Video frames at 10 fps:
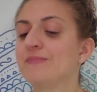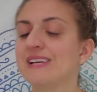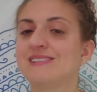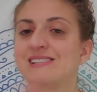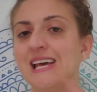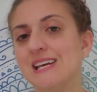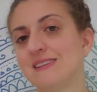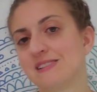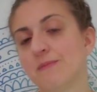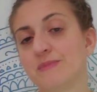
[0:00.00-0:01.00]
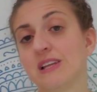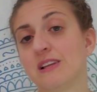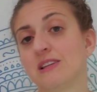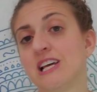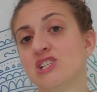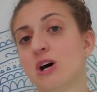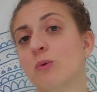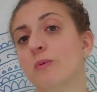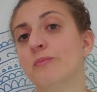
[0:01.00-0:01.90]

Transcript: saying something that they don't